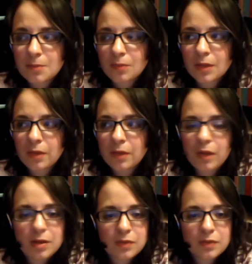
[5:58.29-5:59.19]
of
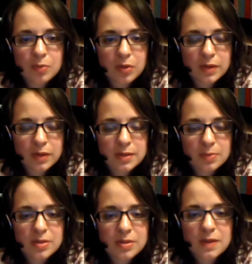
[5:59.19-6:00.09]
all of the books,
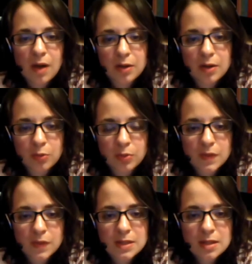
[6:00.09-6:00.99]
plus the
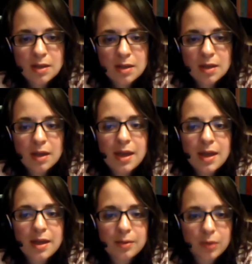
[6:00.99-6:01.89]
audiobooks,
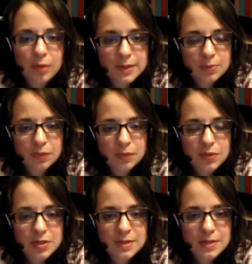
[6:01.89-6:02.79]
and multiple
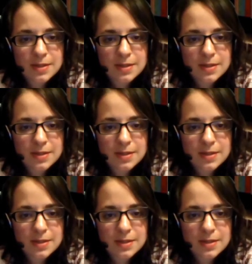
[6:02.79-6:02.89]
versions